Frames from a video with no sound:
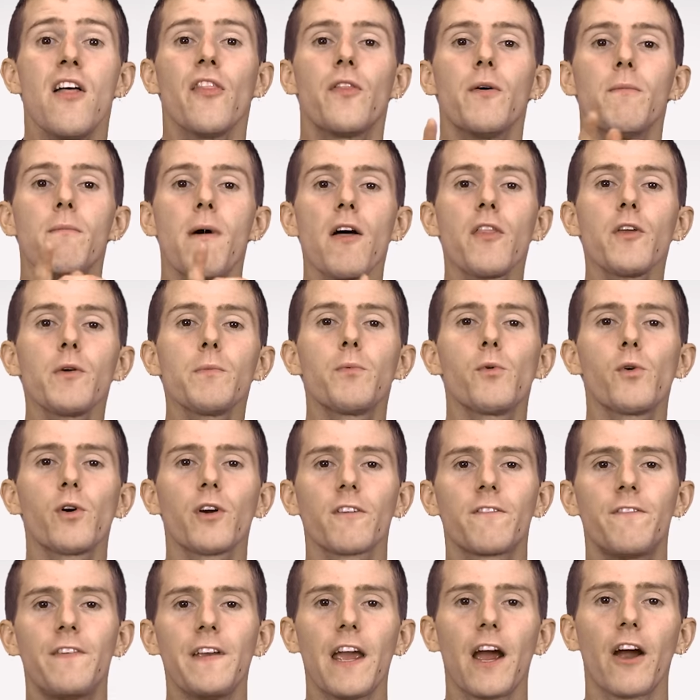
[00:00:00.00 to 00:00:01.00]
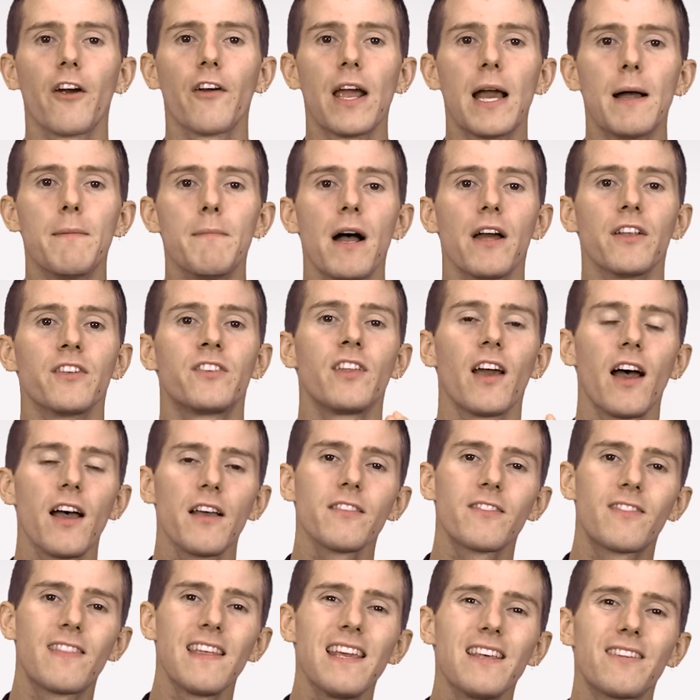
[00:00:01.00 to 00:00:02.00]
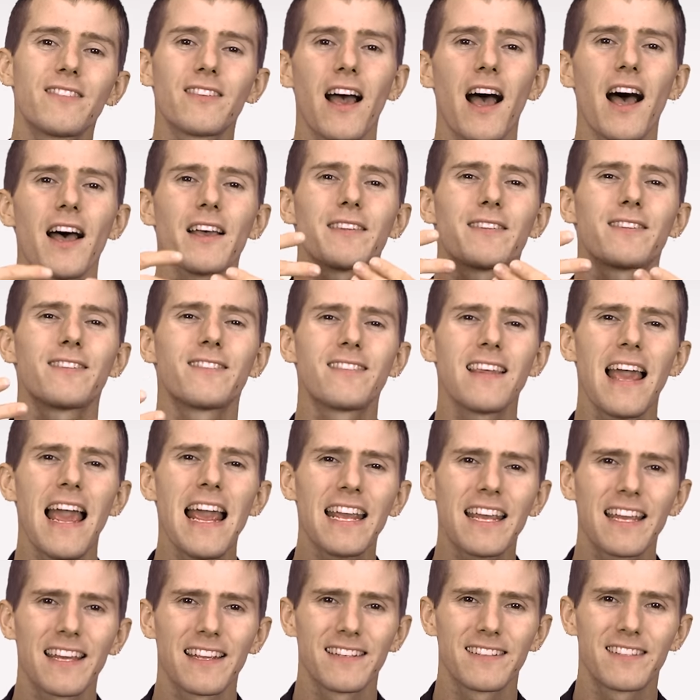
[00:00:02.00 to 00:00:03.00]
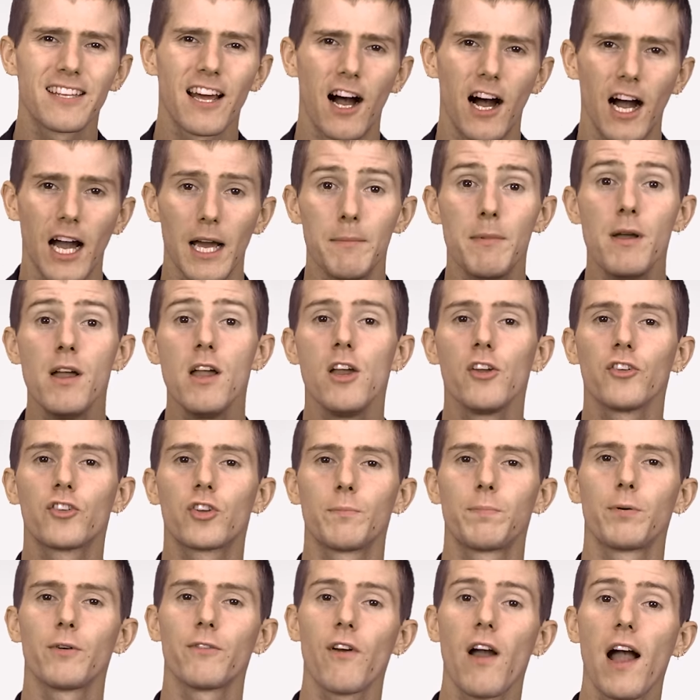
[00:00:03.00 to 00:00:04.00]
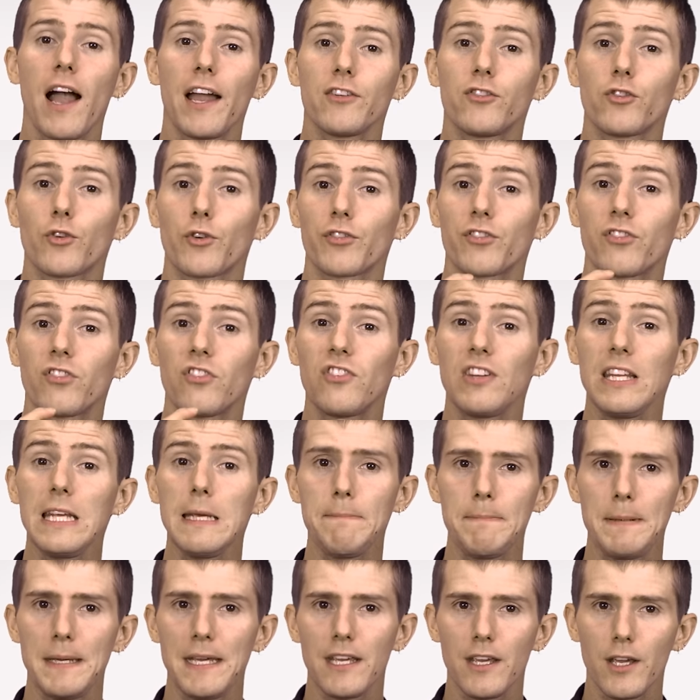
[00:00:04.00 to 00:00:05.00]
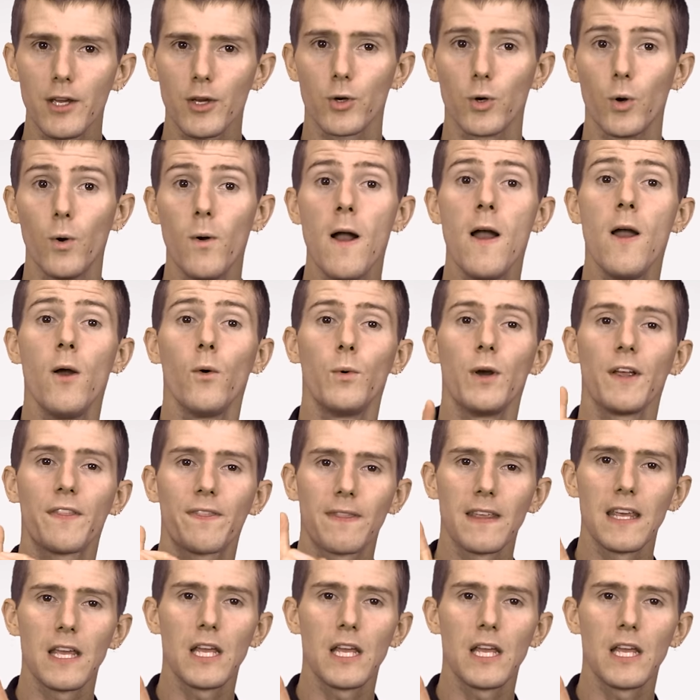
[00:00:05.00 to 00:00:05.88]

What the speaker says: the motherboard VRM does this a second time to provide your CPU with